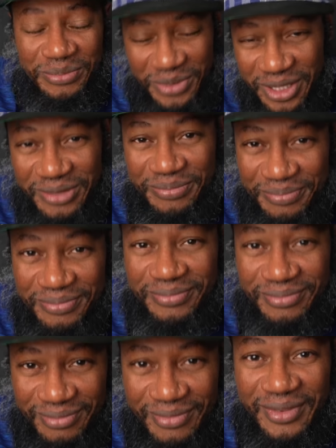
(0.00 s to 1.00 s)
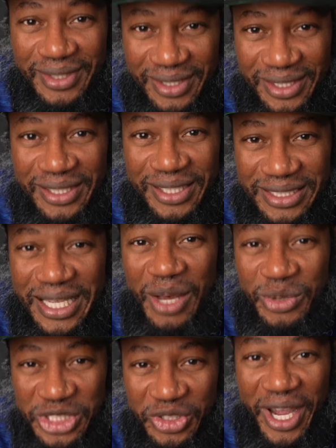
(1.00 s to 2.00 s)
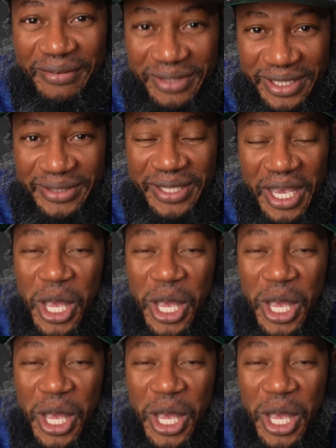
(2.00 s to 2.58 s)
Well, because I was traveling.